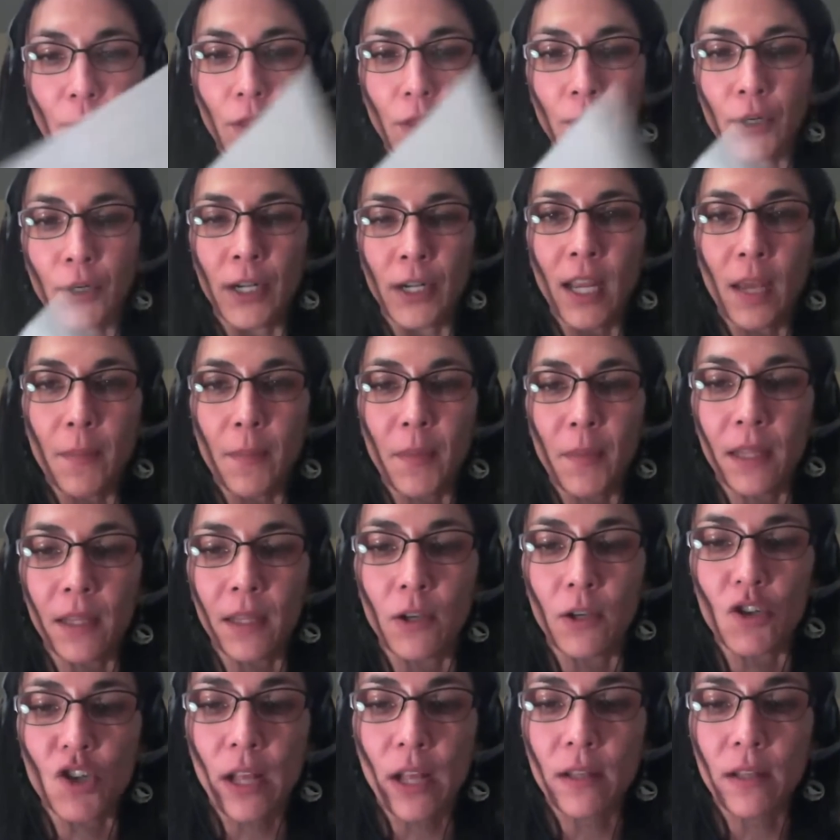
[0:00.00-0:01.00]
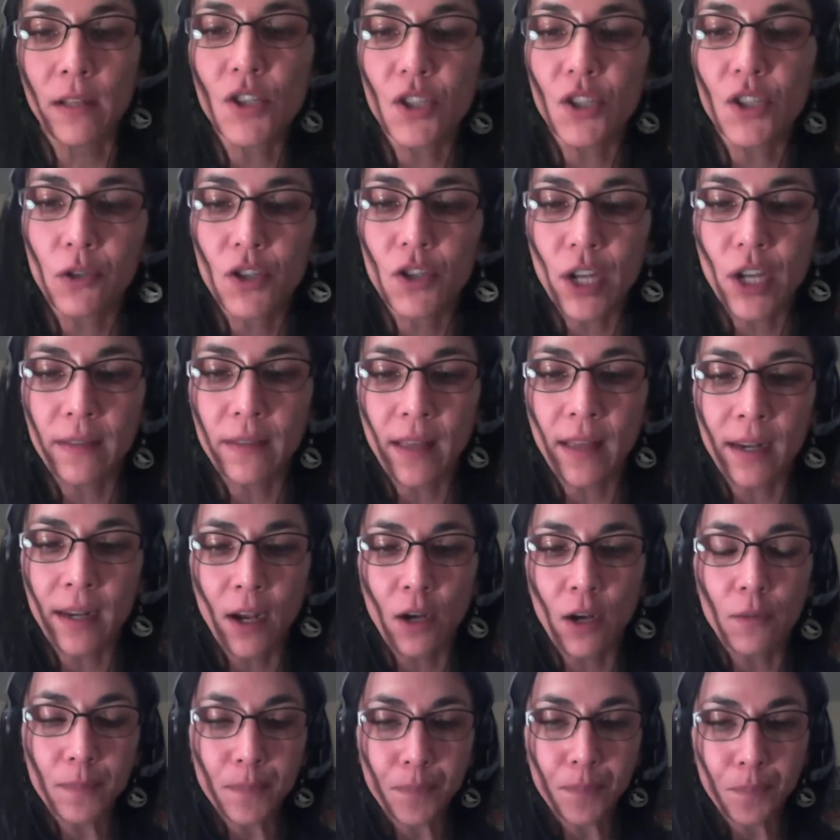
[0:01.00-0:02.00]
30-Day Paleo Challenge, so check that
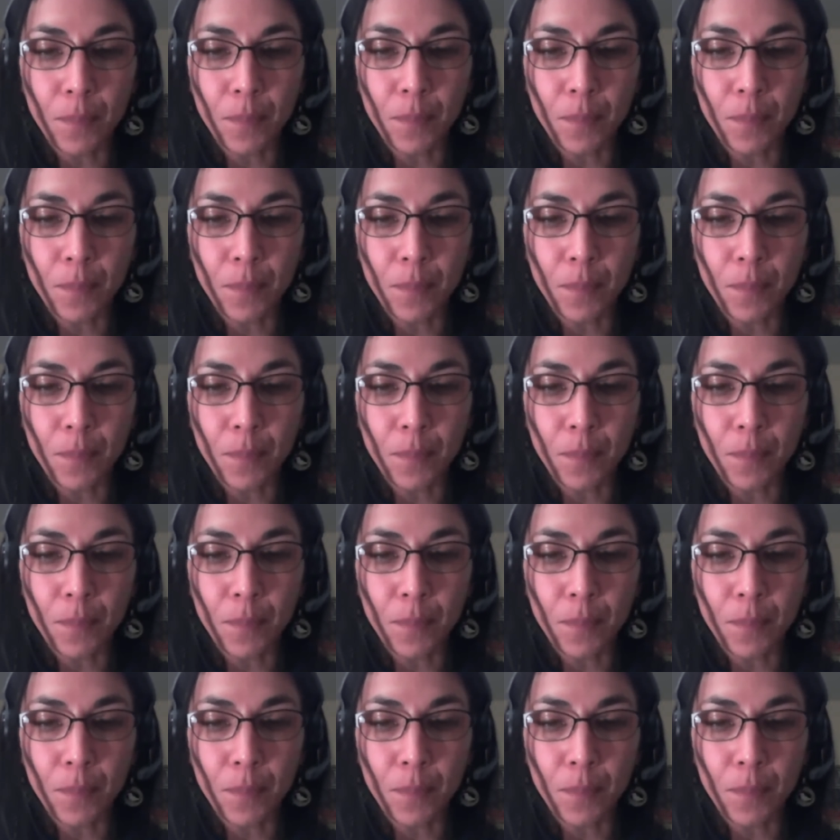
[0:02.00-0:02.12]
out.